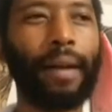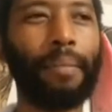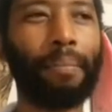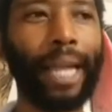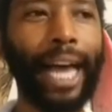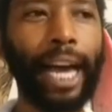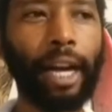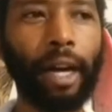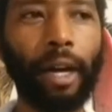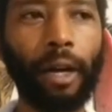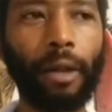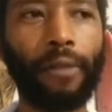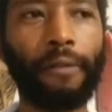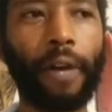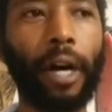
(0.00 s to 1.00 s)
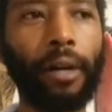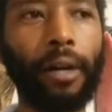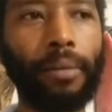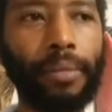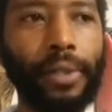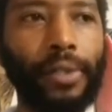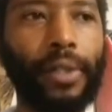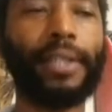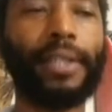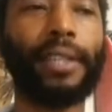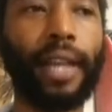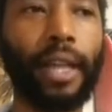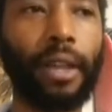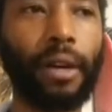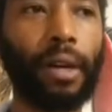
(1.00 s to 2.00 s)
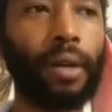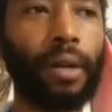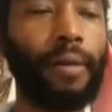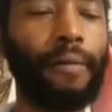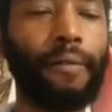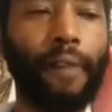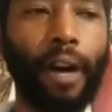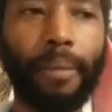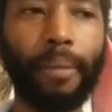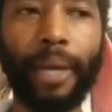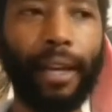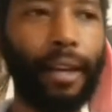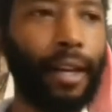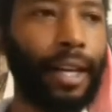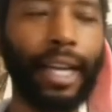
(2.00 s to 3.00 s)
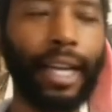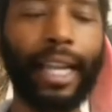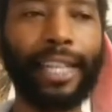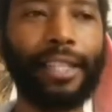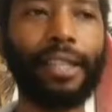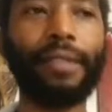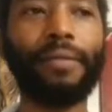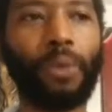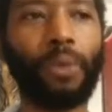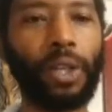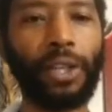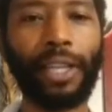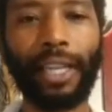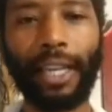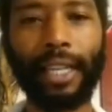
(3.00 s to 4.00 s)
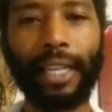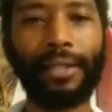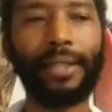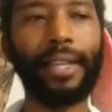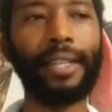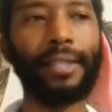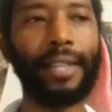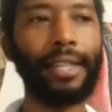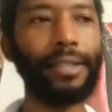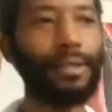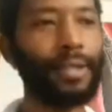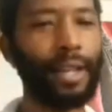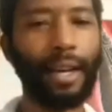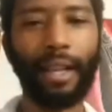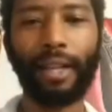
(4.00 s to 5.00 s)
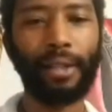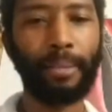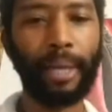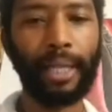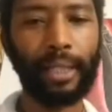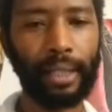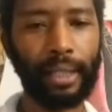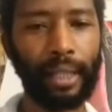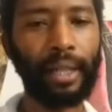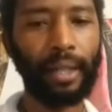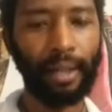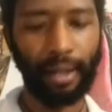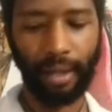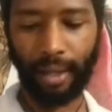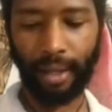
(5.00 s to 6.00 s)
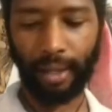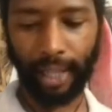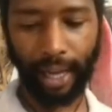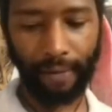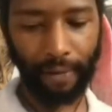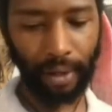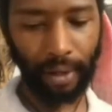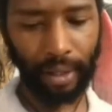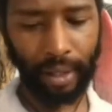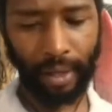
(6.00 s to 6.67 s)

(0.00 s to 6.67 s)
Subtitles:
Black Earth Farms is another farming collective where you can get CSAs. There's a bunch. Authentic African.